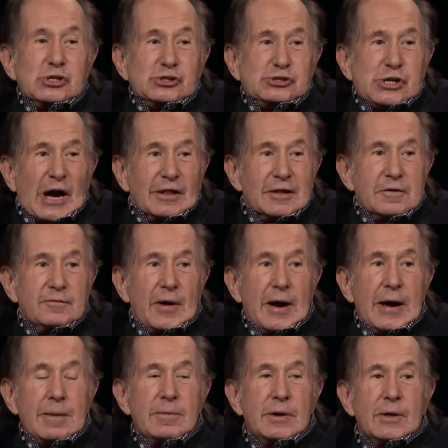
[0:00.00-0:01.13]
Shelly
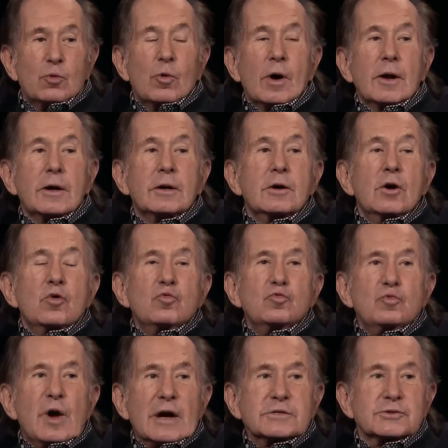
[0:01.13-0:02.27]
Fireman. He wanted
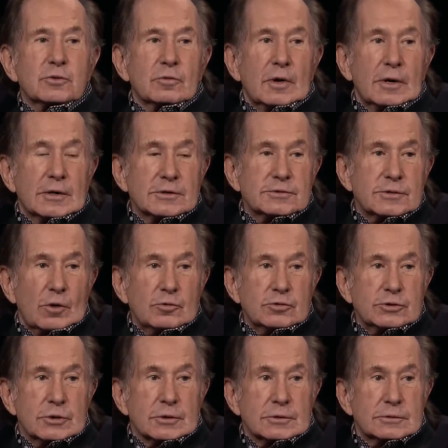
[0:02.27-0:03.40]
Restaurant
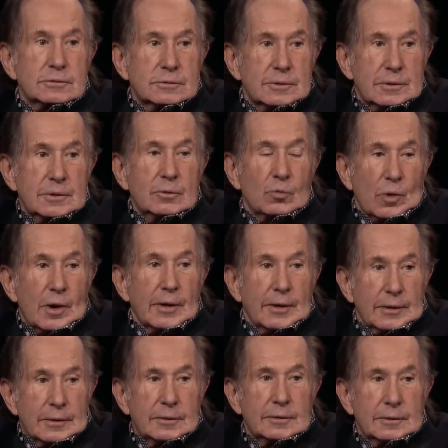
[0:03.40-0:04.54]
Associates. He
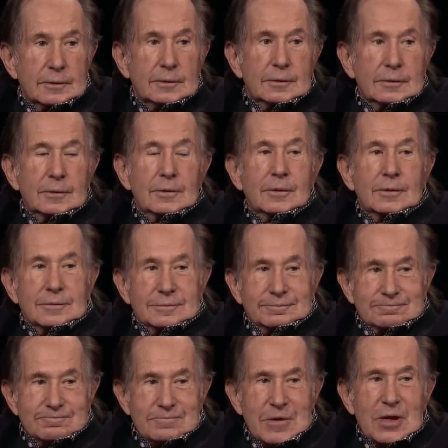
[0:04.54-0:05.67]
wanted
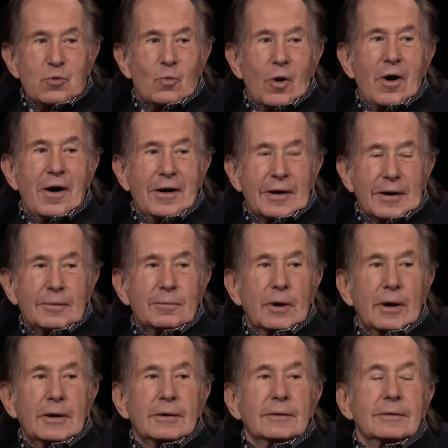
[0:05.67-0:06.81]
he wanted,
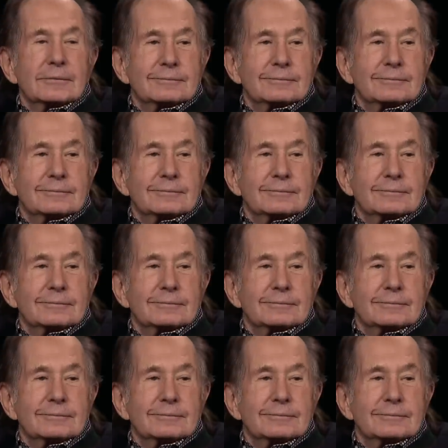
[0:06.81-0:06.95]
but.